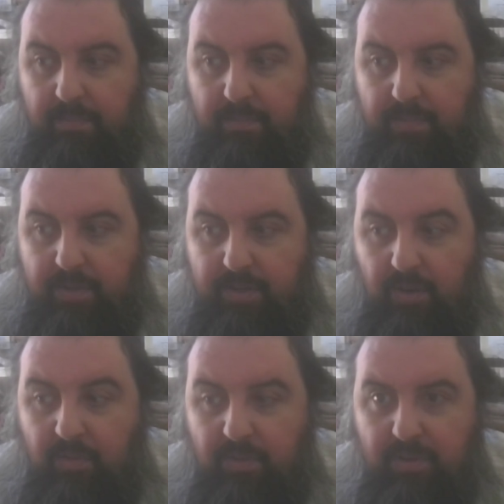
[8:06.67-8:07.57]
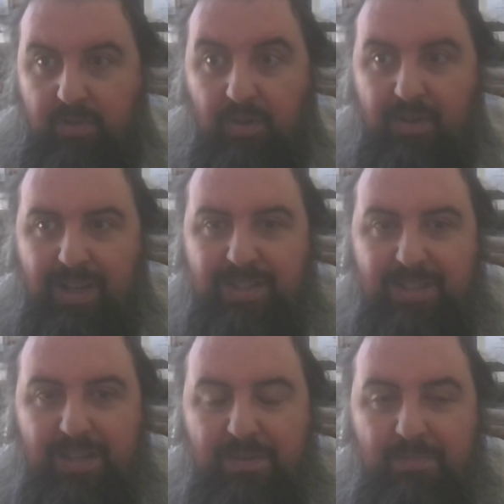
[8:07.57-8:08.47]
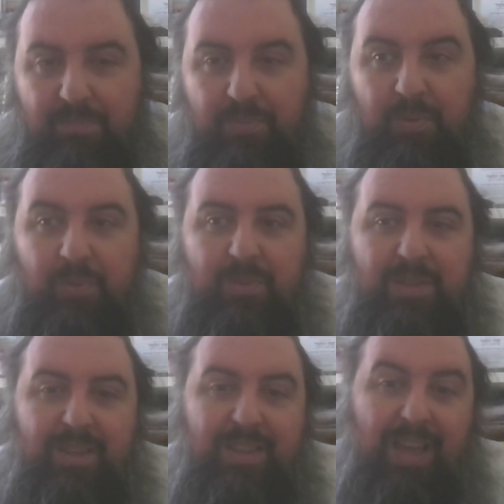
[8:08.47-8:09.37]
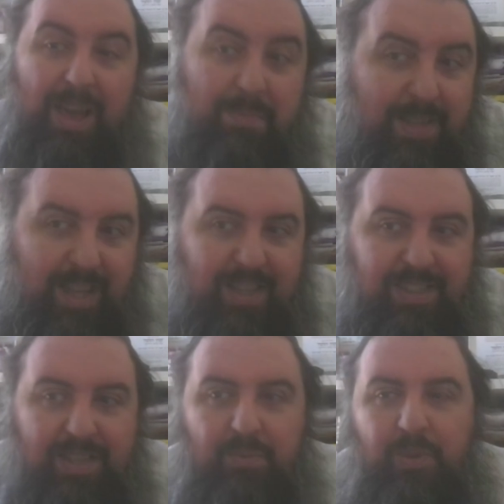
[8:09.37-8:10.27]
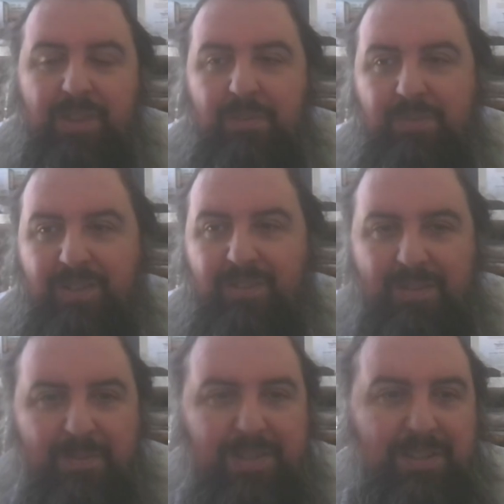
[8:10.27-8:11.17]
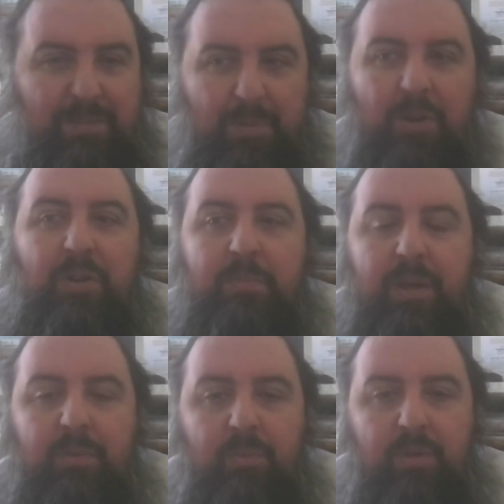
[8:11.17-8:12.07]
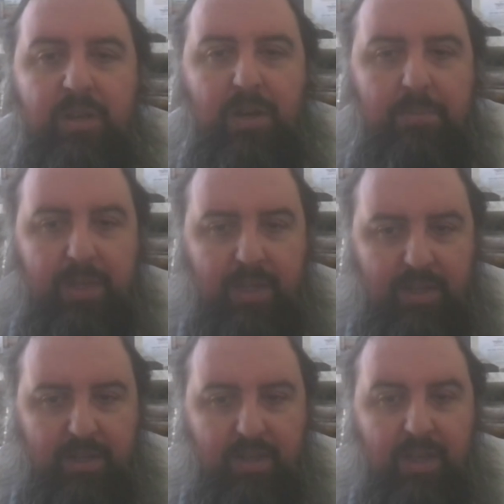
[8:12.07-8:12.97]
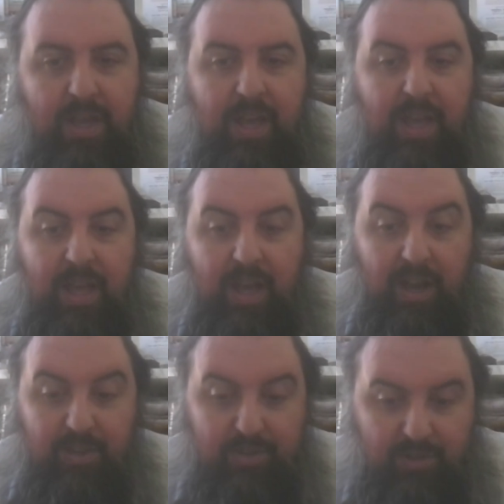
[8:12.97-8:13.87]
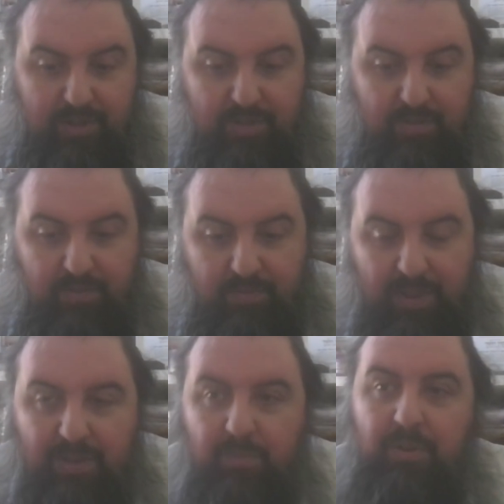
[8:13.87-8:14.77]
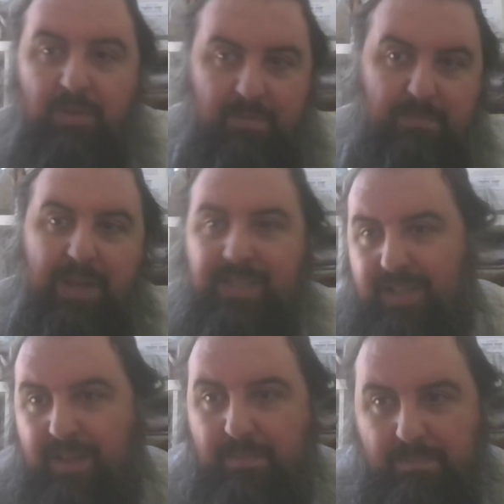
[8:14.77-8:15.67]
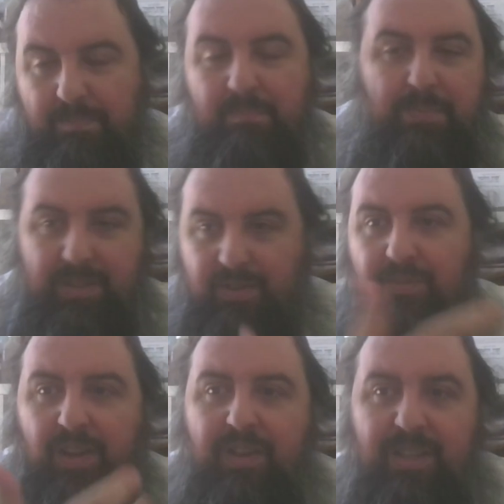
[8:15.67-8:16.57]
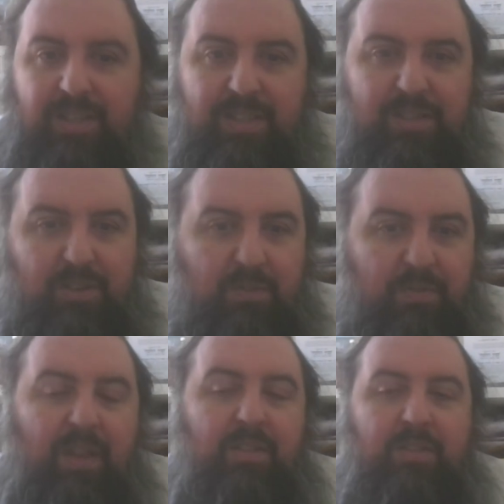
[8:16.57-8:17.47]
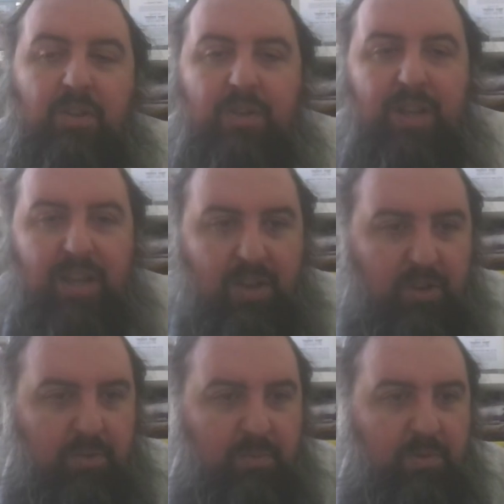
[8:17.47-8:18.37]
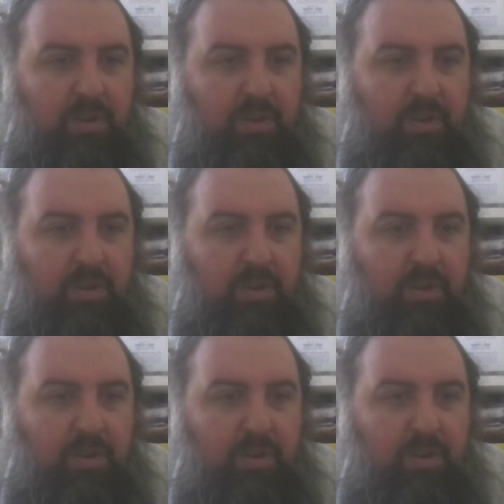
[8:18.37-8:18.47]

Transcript: So God actually brought the habitats in with them. So you can imagine a polar bear coming in, under its feet were basically bits of ice, so it felt totally at home